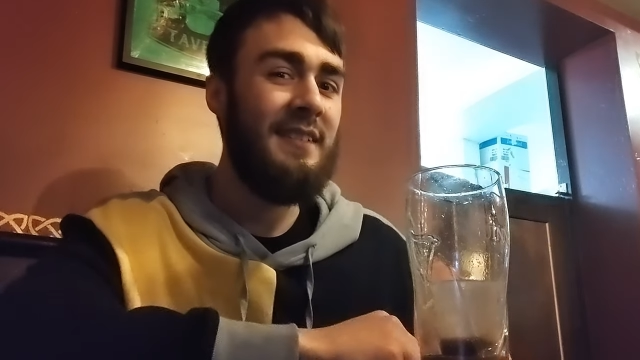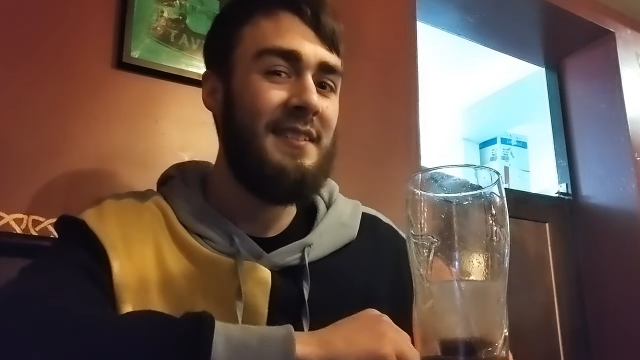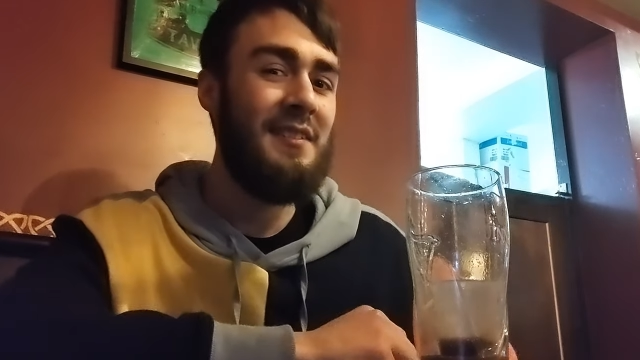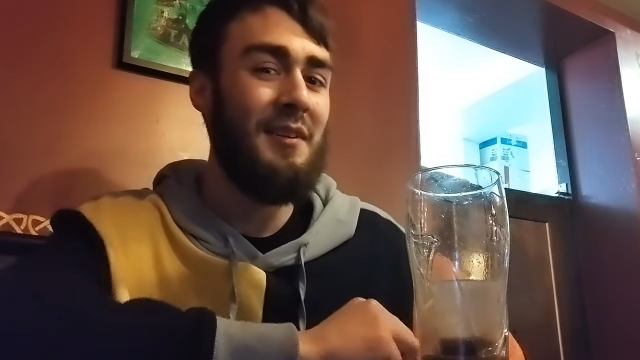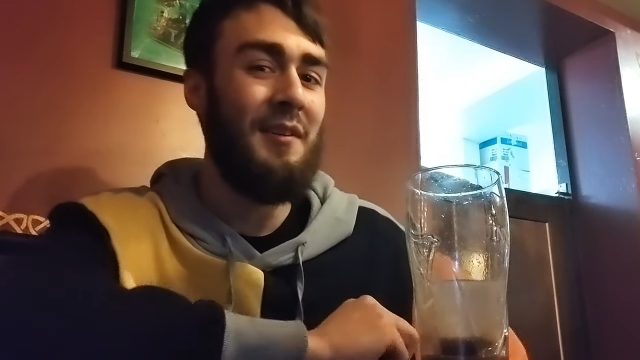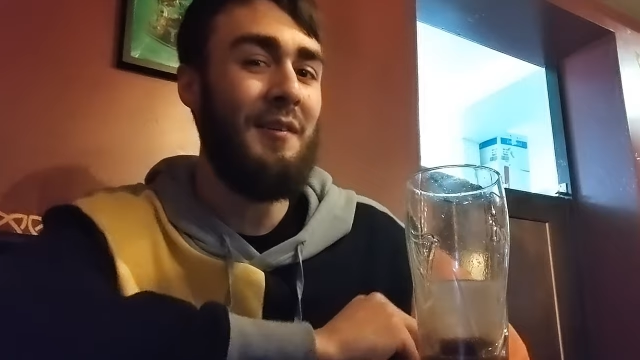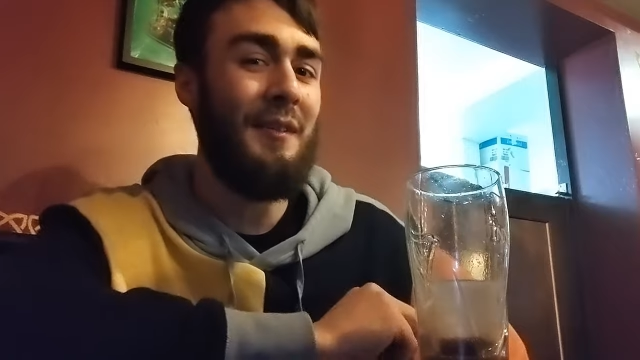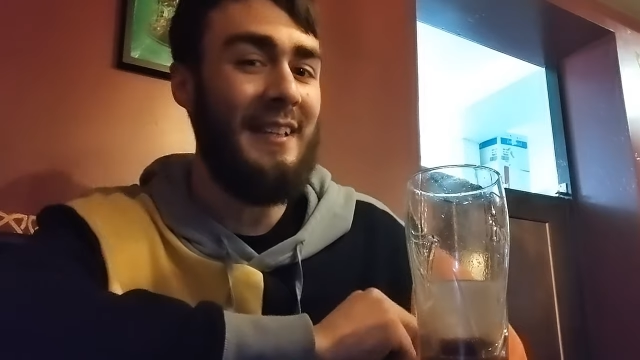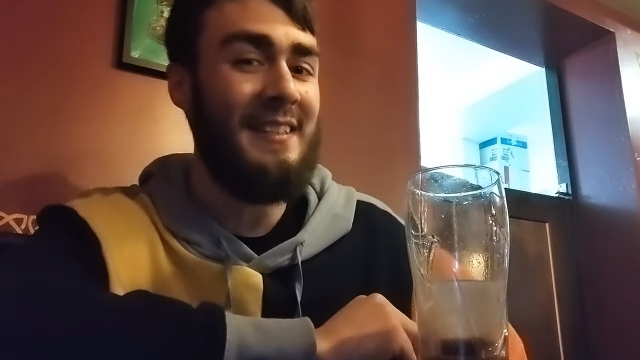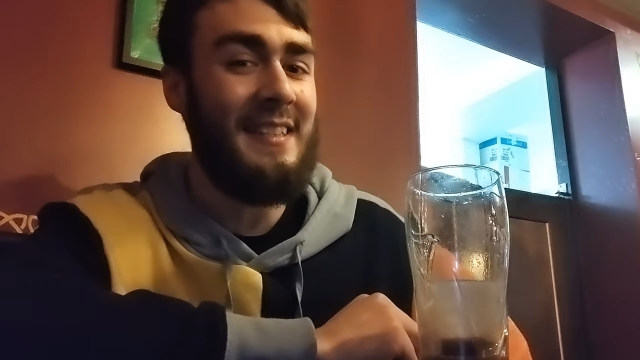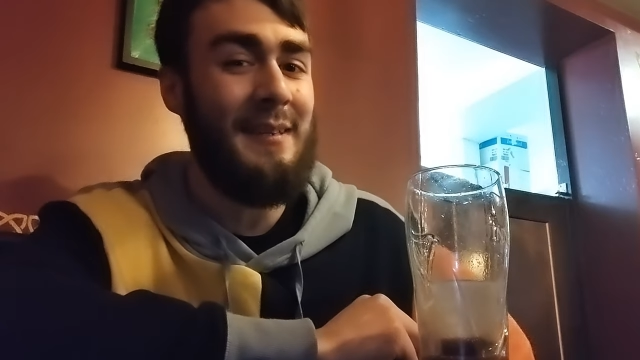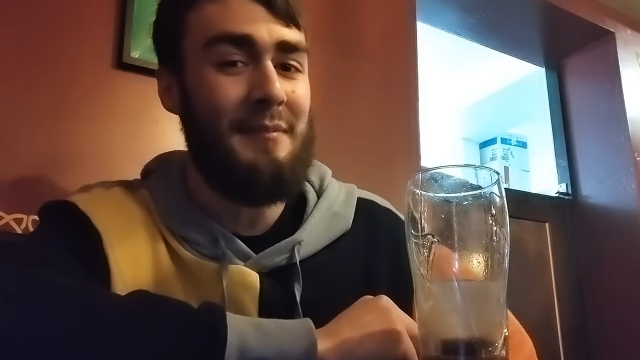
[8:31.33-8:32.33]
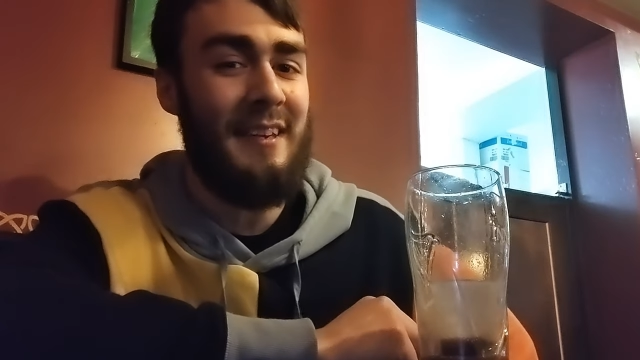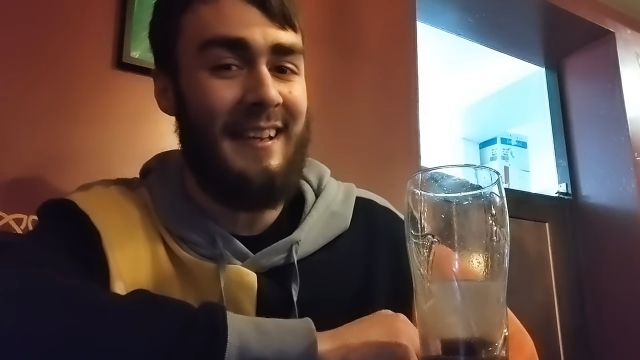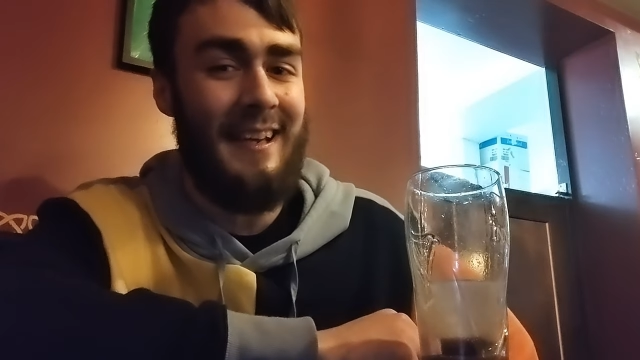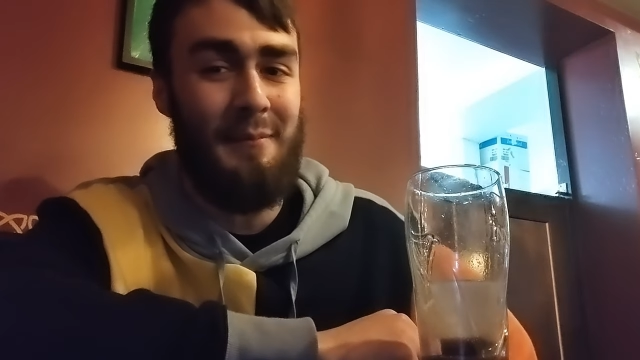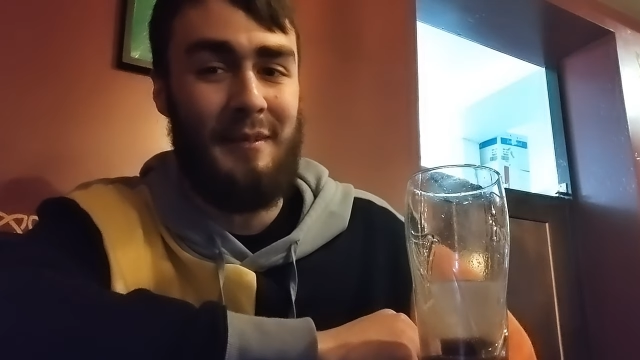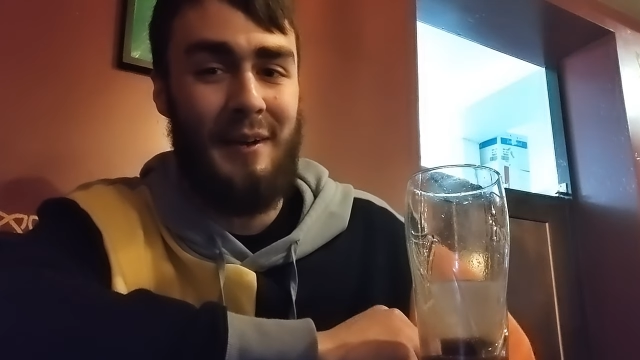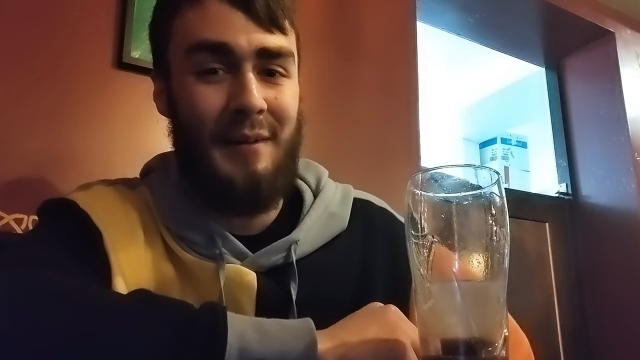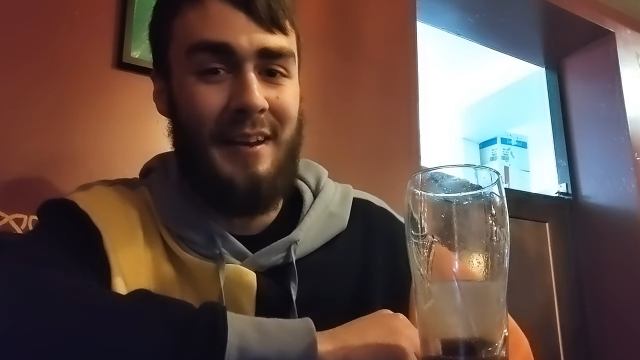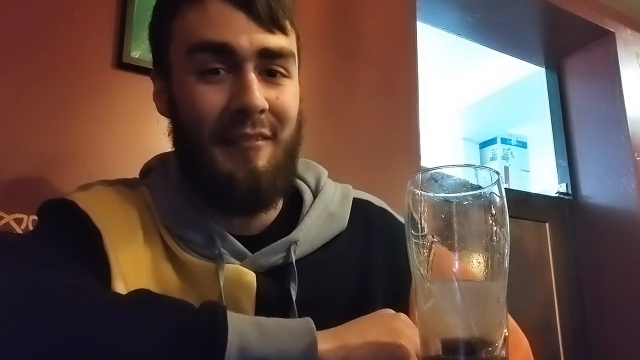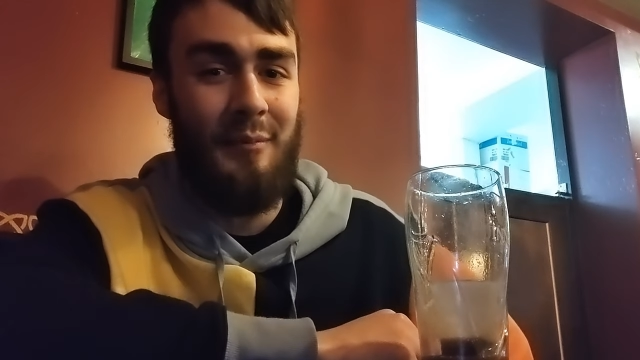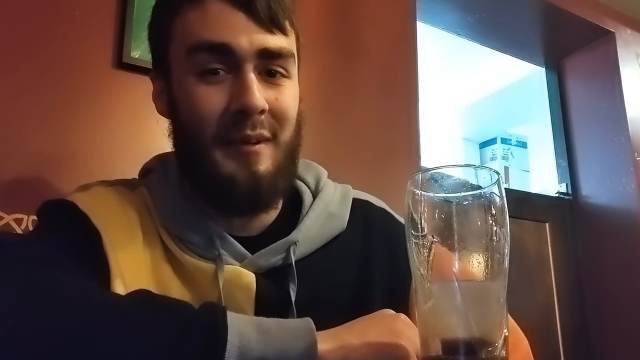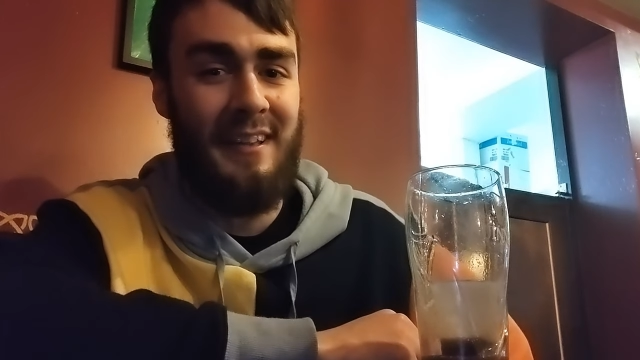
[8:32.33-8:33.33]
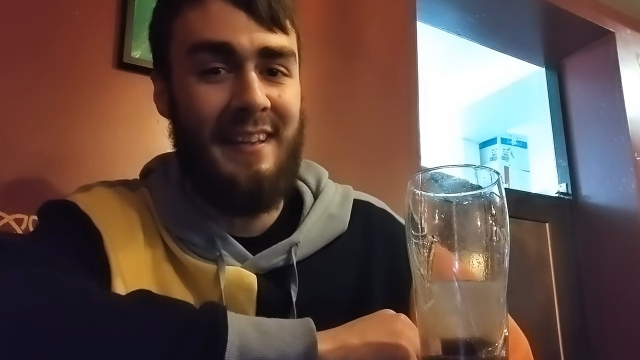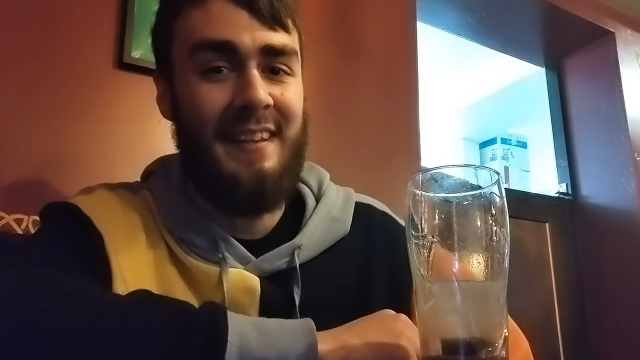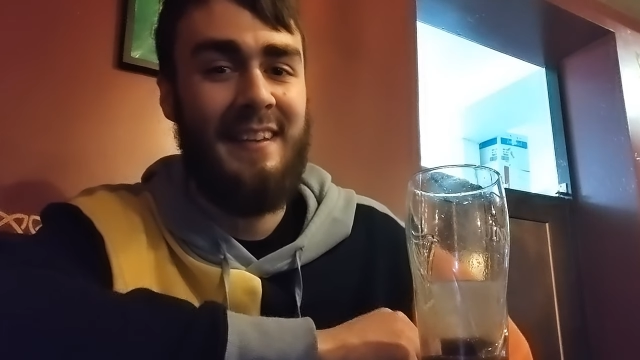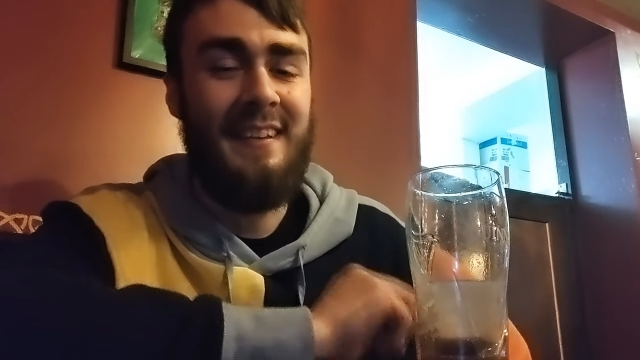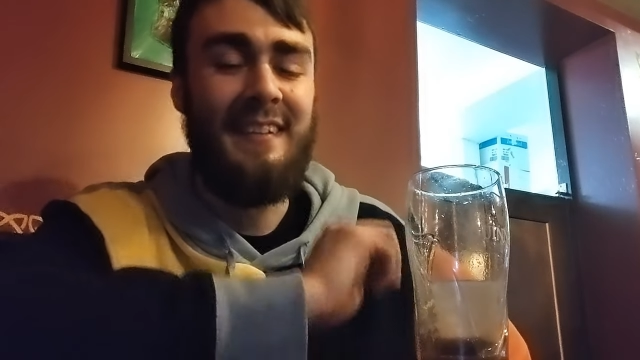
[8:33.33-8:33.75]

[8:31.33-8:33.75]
So let's keep that hype going, everybody.